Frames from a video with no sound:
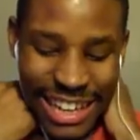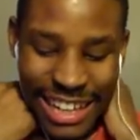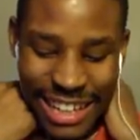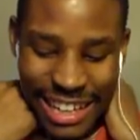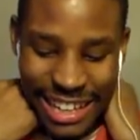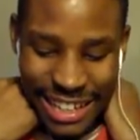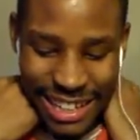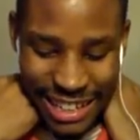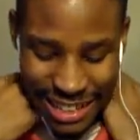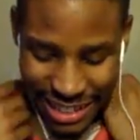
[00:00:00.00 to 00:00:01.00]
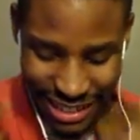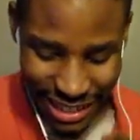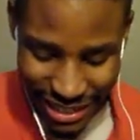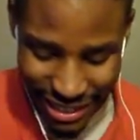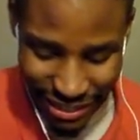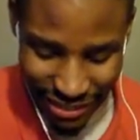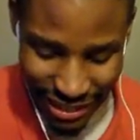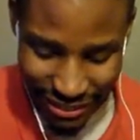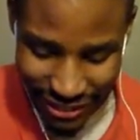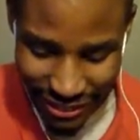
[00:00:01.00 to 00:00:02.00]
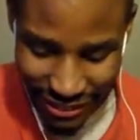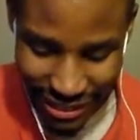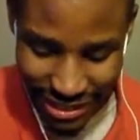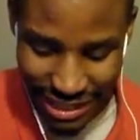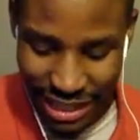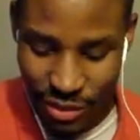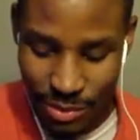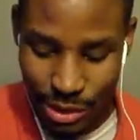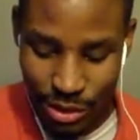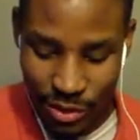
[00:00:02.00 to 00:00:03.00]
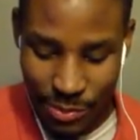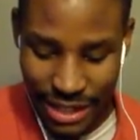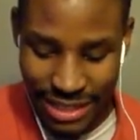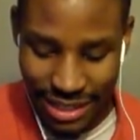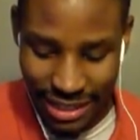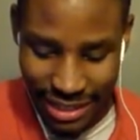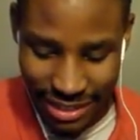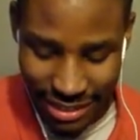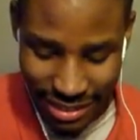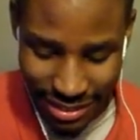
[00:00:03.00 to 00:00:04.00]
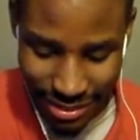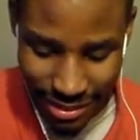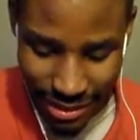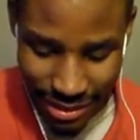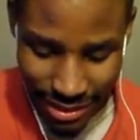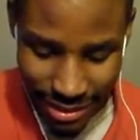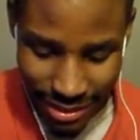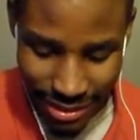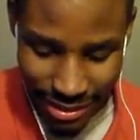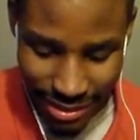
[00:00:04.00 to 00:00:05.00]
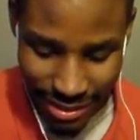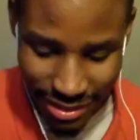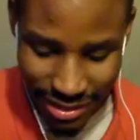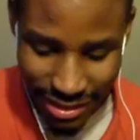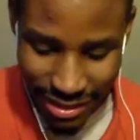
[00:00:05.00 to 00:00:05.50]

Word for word: yeah, yeah, yeah, yeah, yeah. You're right, you're right, you're it right. Because a lot of a two of them are intellect. Yeah.